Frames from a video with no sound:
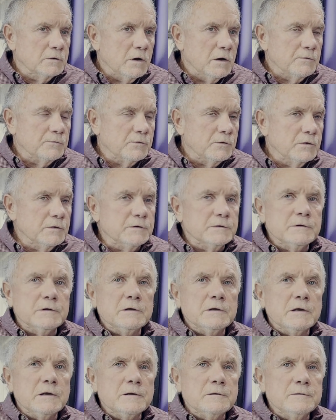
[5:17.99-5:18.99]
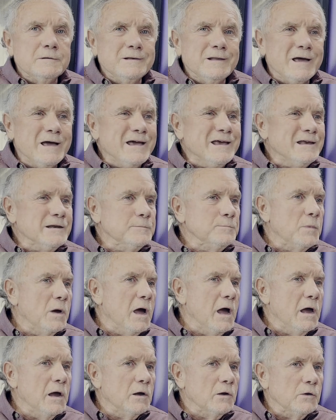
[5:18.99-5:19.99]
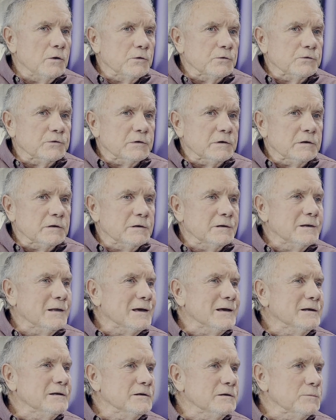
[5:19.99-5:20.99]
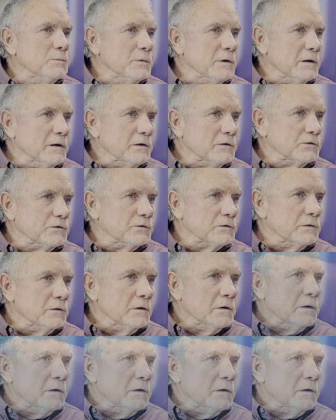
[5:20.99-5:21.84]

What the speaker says: covered 9 miles in 90 minutes.